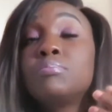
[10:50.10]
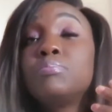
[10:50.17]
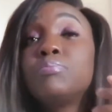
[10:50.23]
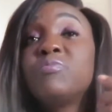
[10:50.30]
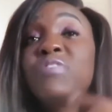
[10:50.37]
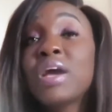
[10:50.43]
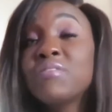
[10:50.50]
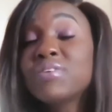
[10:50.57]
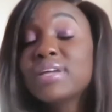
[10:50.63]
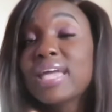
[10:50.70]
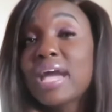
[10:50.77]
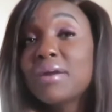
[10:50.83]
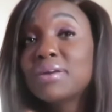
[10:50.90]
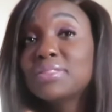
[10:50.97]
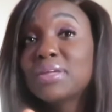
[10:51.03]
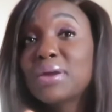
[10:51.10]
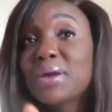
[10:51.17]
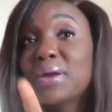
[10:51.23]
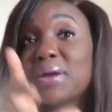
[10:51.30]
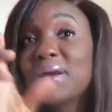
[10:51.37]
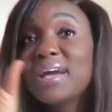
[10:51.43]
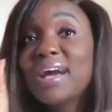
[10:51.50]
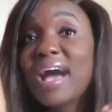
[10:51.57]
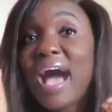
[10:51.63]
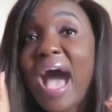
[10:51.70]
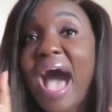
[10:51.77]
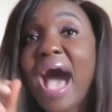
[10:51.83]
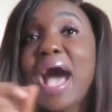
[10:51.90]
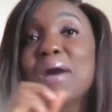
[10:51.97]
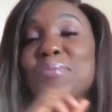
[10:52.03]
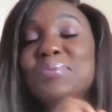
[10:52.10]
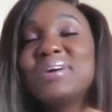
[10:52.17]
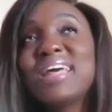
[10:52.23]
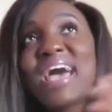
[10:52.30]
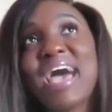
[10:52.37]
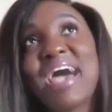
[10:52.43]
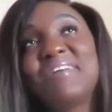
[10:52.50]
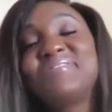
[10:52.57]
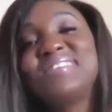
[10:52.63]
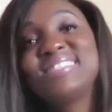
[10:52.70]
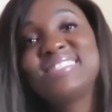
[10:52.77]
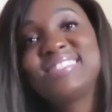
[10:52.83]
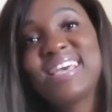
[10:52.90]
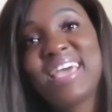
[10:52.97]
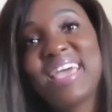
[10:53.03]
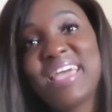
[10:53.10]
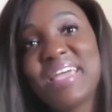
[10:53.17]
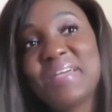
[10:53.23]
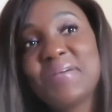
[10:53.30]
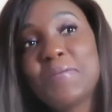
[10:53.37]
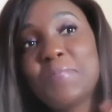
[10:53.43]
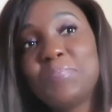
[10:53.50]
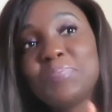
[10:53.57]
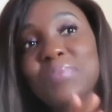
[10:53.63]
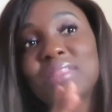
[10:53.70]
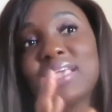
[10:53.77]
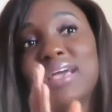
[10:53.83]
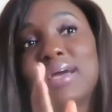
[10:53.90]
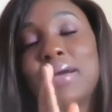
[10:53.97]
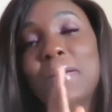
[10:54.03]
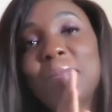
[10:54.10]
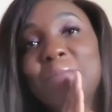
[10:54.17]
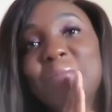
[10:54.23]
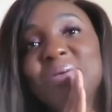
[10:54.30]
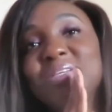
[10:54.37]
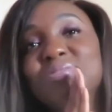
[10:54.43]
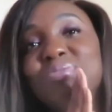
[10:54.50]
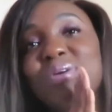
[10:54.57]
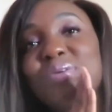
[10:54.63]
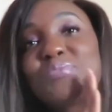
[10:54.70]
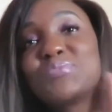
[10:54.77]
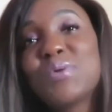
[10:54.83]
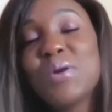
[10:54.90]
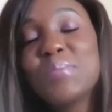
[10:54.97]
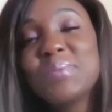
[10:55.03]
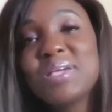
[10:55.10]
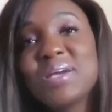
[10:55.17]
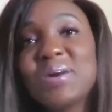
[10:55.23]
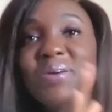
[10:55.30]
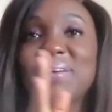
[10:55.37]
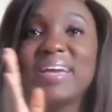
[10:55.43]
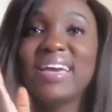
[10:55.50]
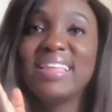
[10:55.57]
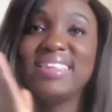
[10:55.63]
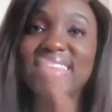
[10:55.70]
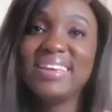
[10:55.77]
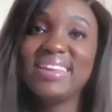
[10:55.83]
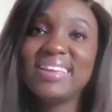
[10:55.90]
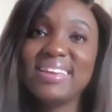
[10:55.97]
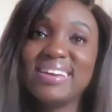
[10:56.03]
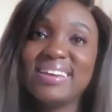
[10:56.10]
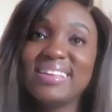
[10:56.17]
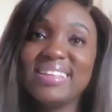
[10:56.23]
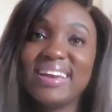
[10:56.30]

favorite character, I would have to say between Romeo and Lydia.